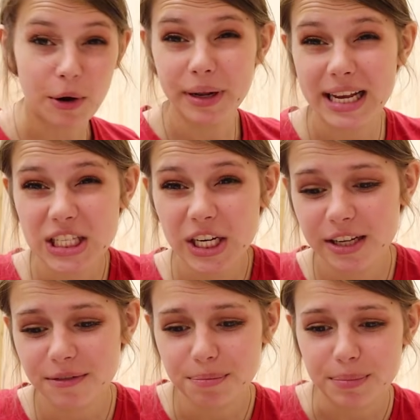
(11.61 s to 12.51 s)
phone case on
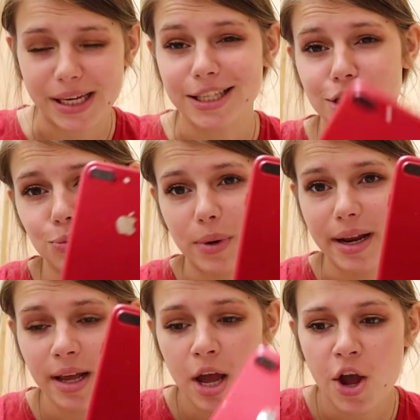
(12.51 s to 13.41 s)
it because it's red